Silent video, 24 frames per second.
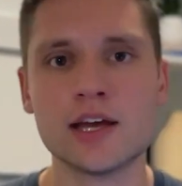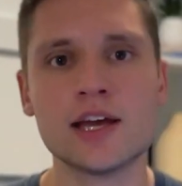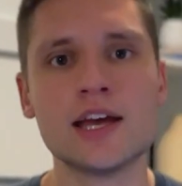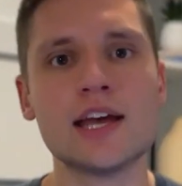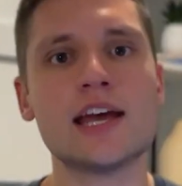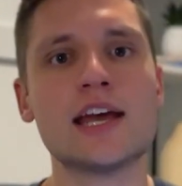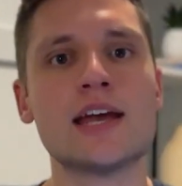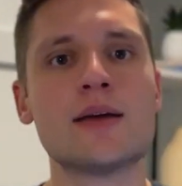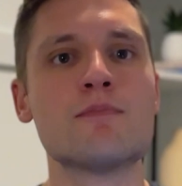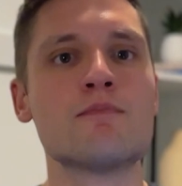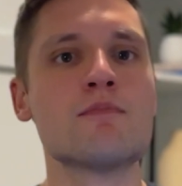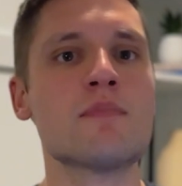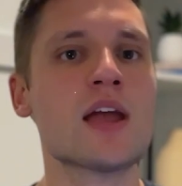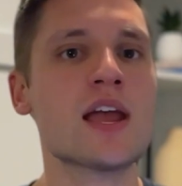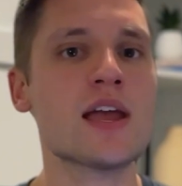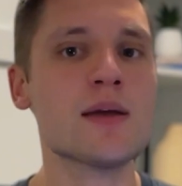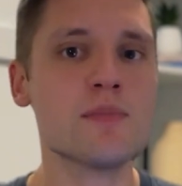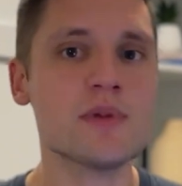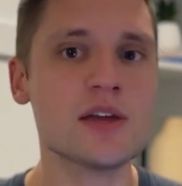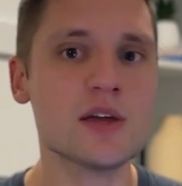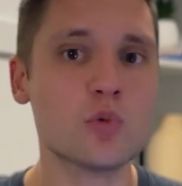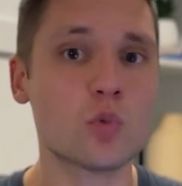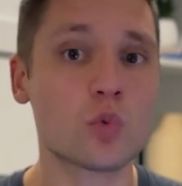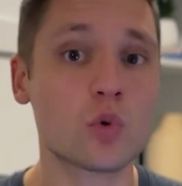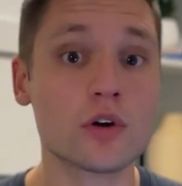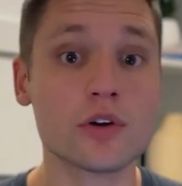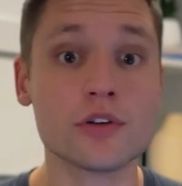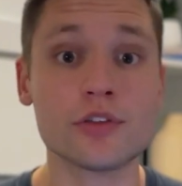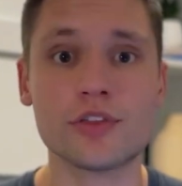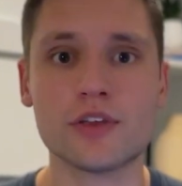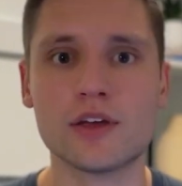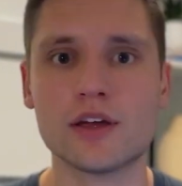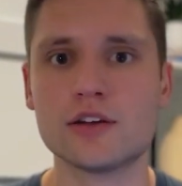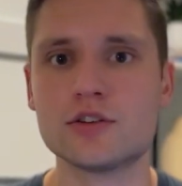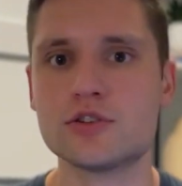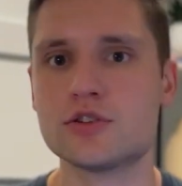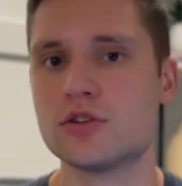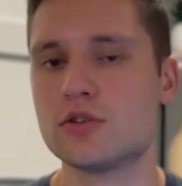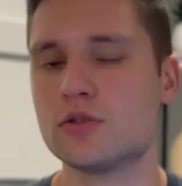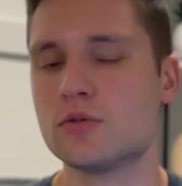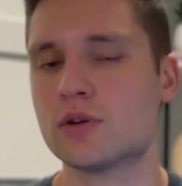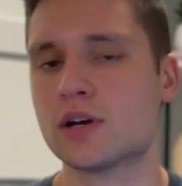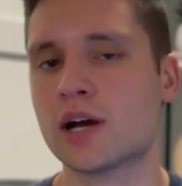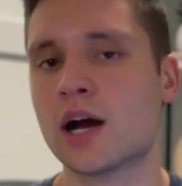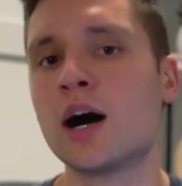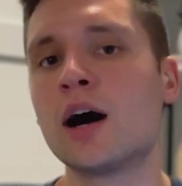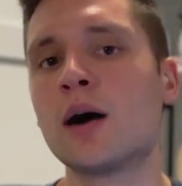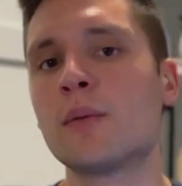it may be worth it to
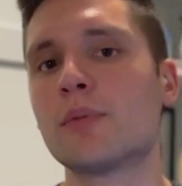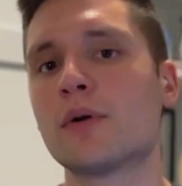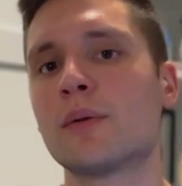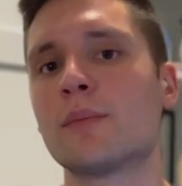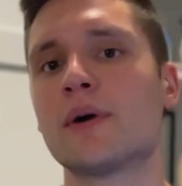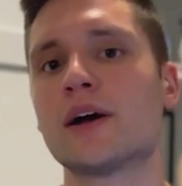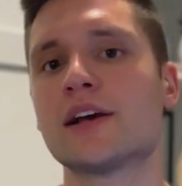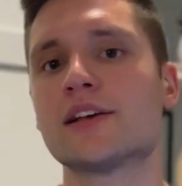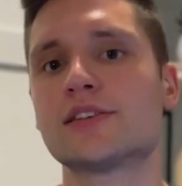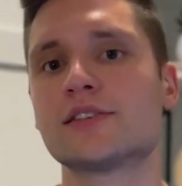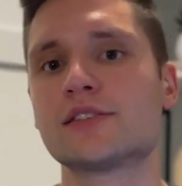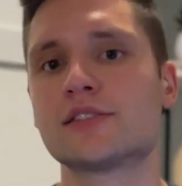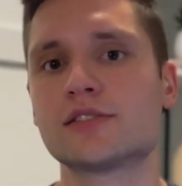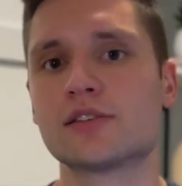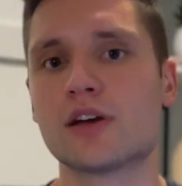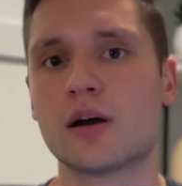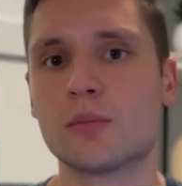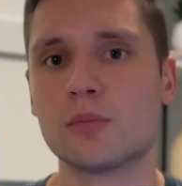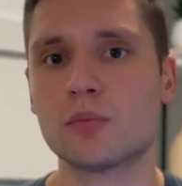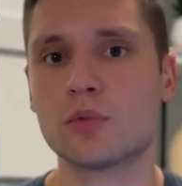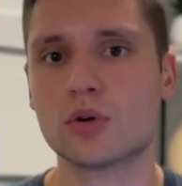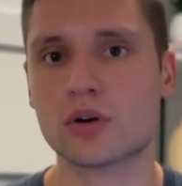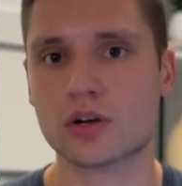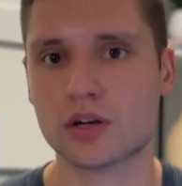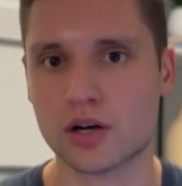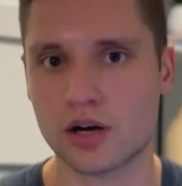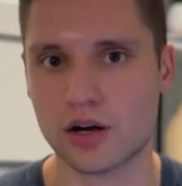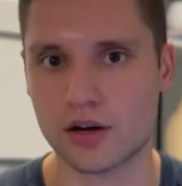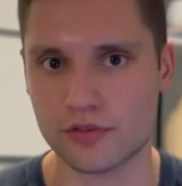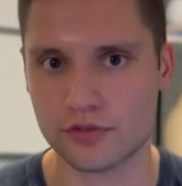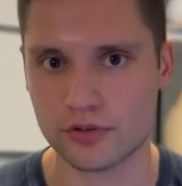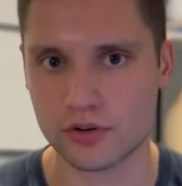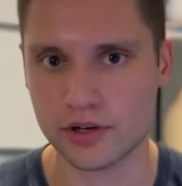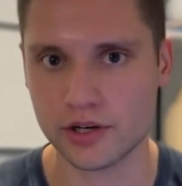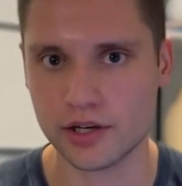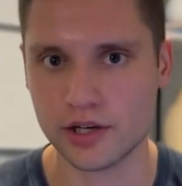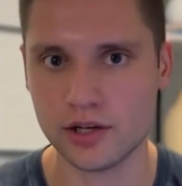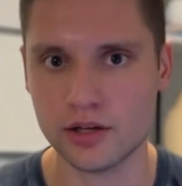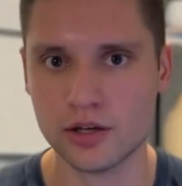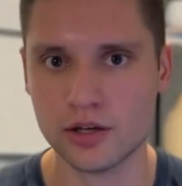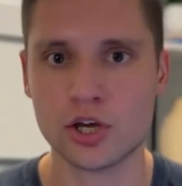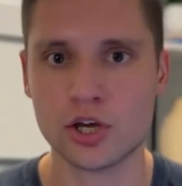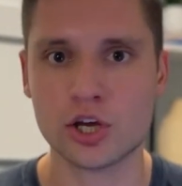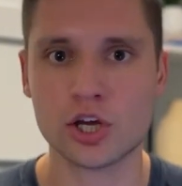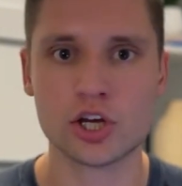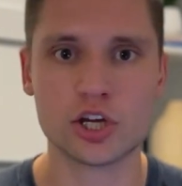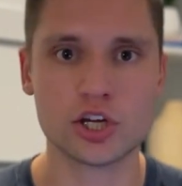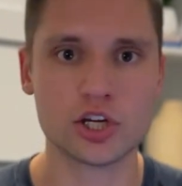compromise some recovery
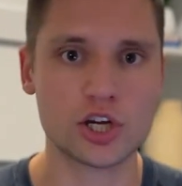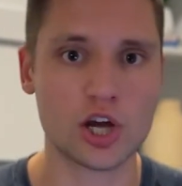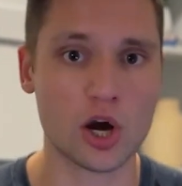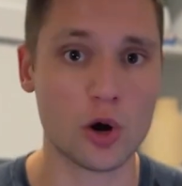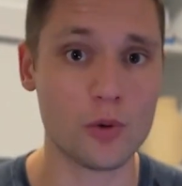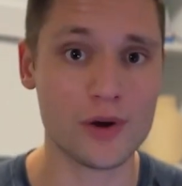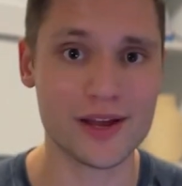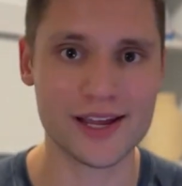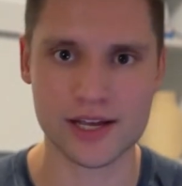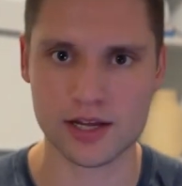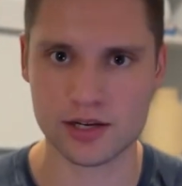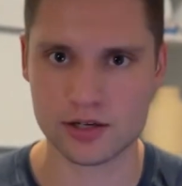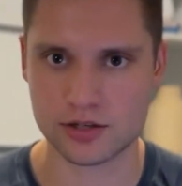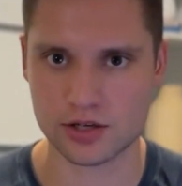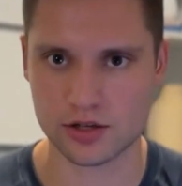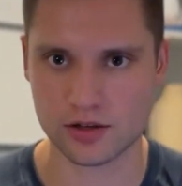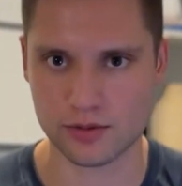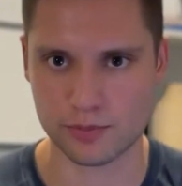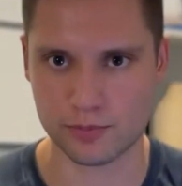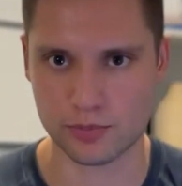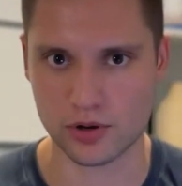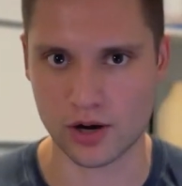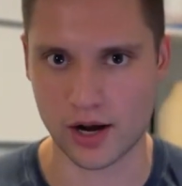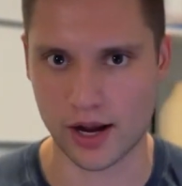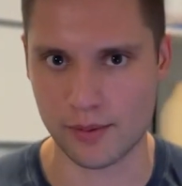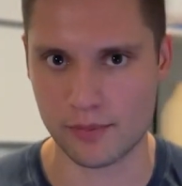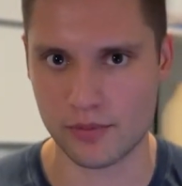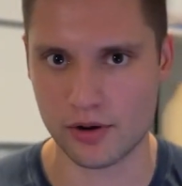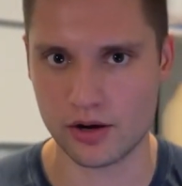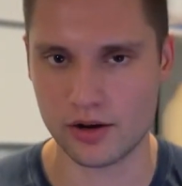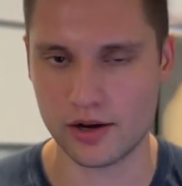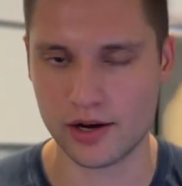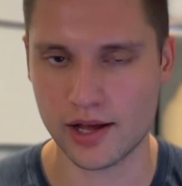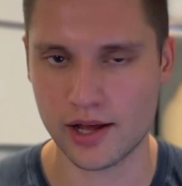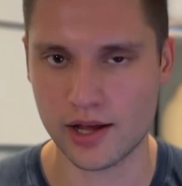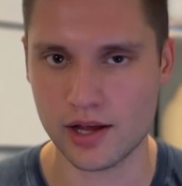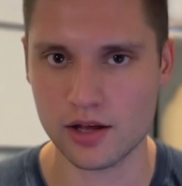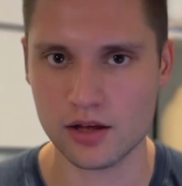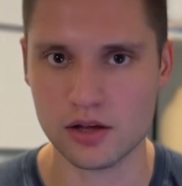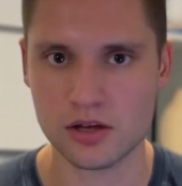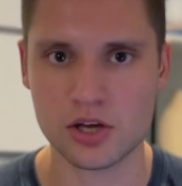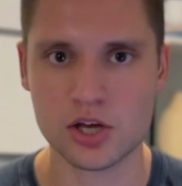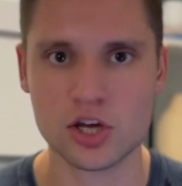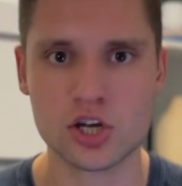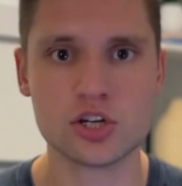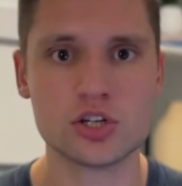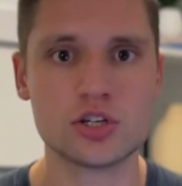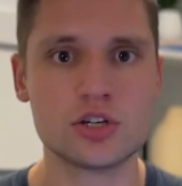going into the primary day
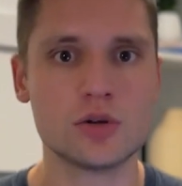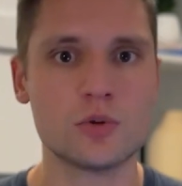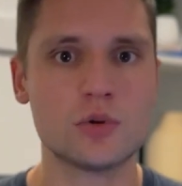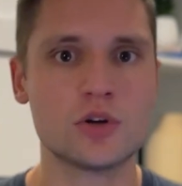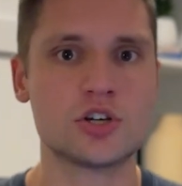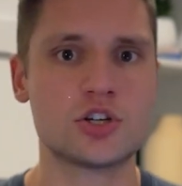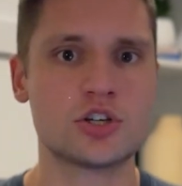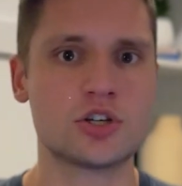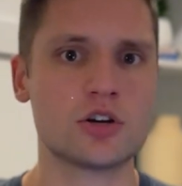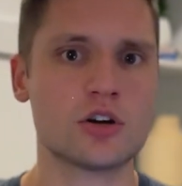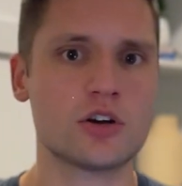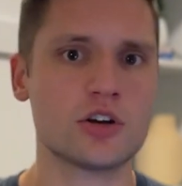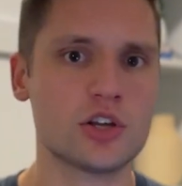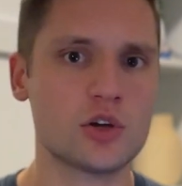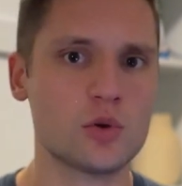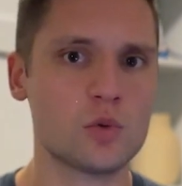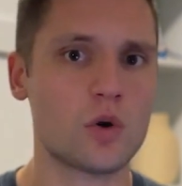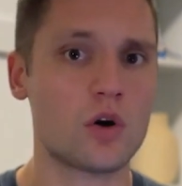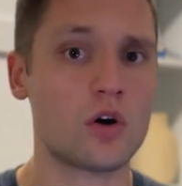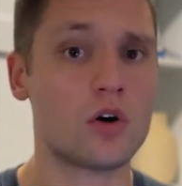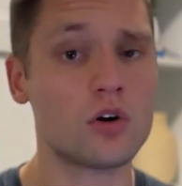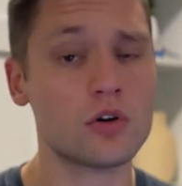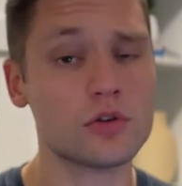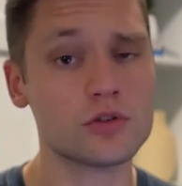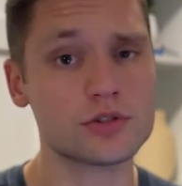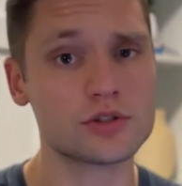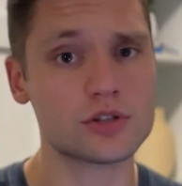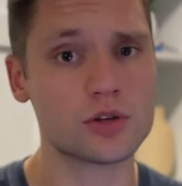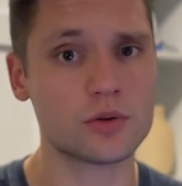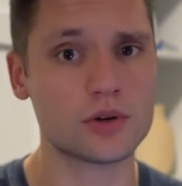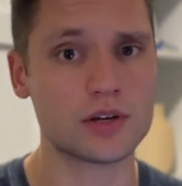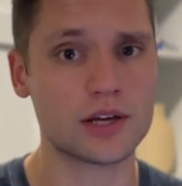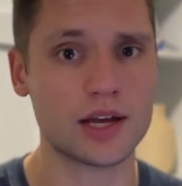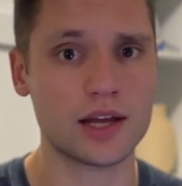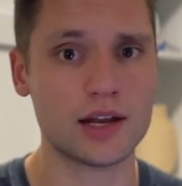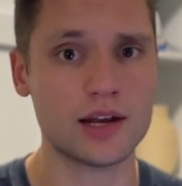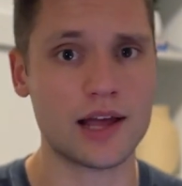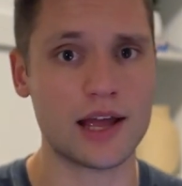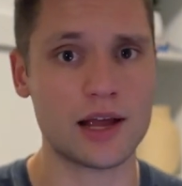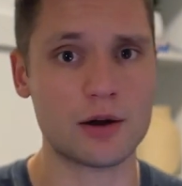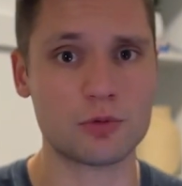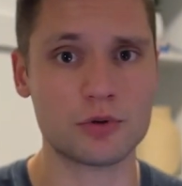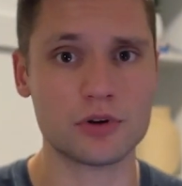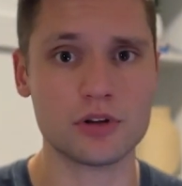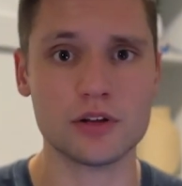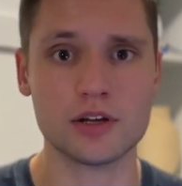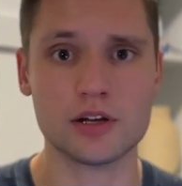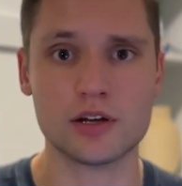to ensure you also get a
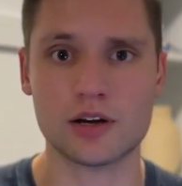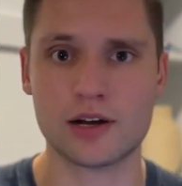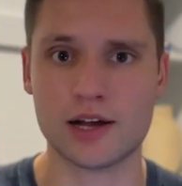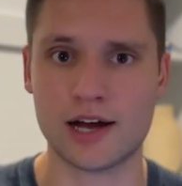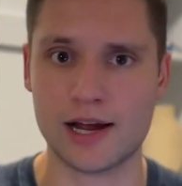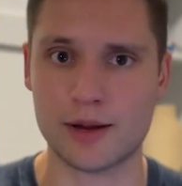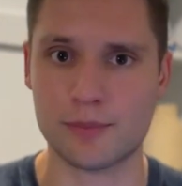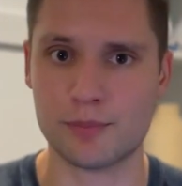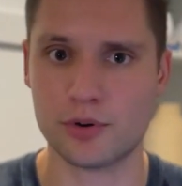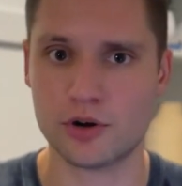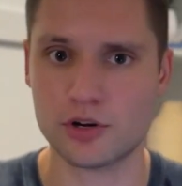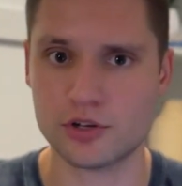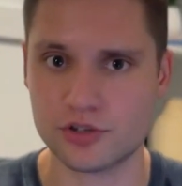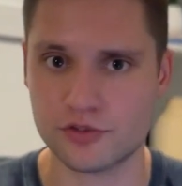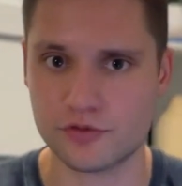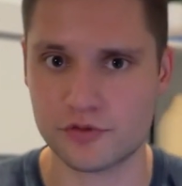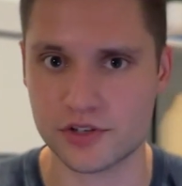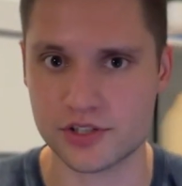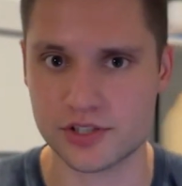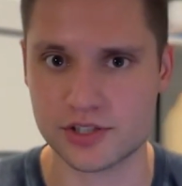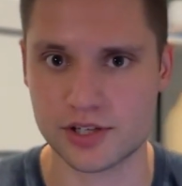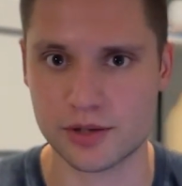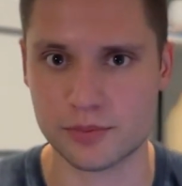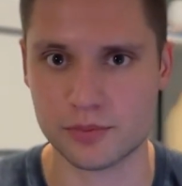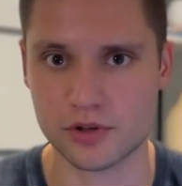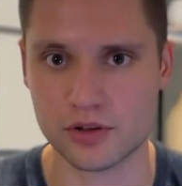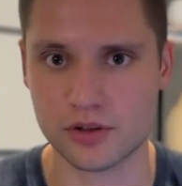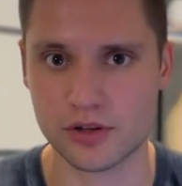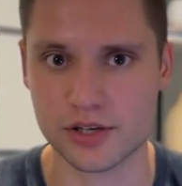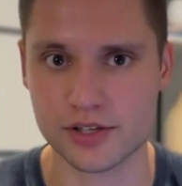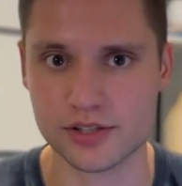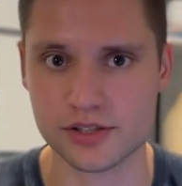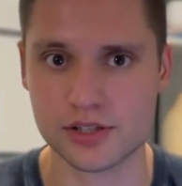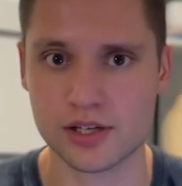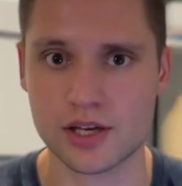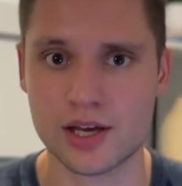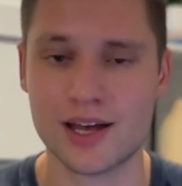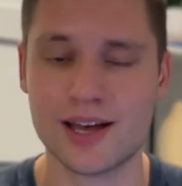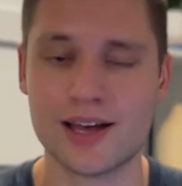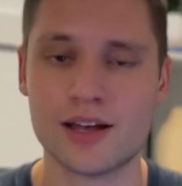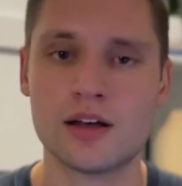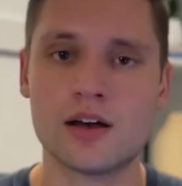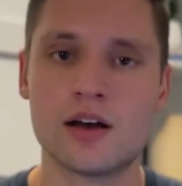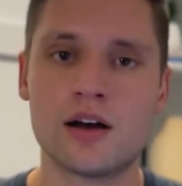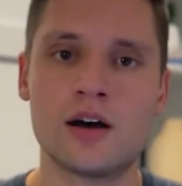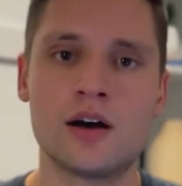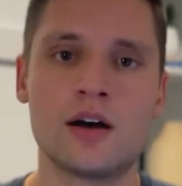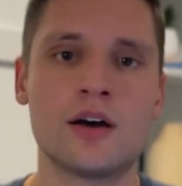really good hypertrophy stimulus
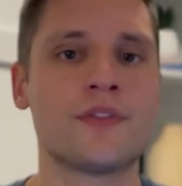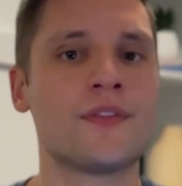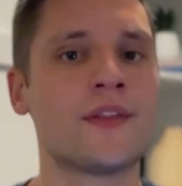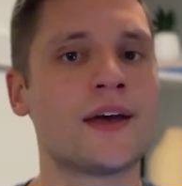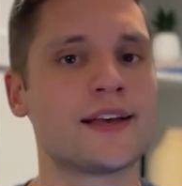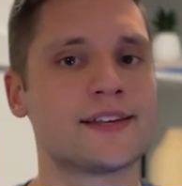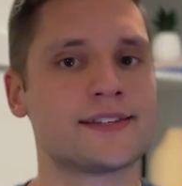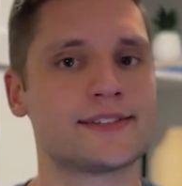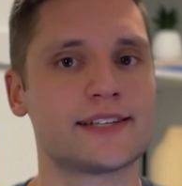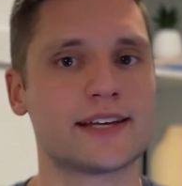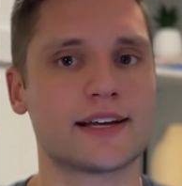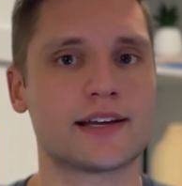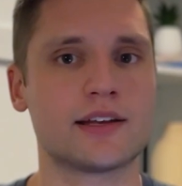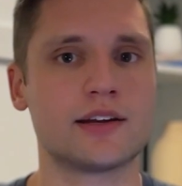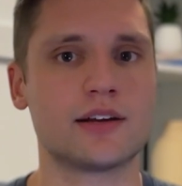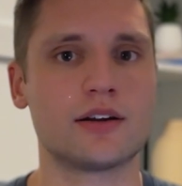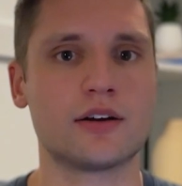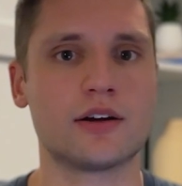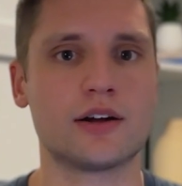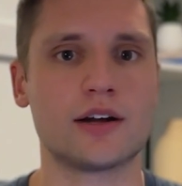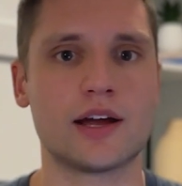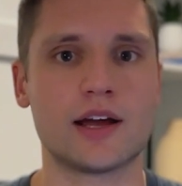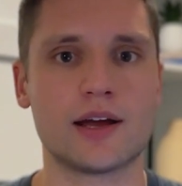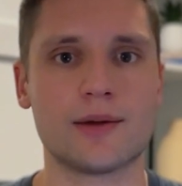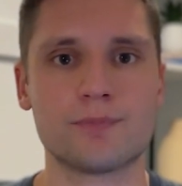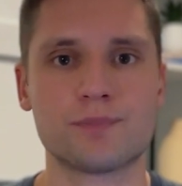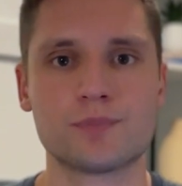on that secondary day.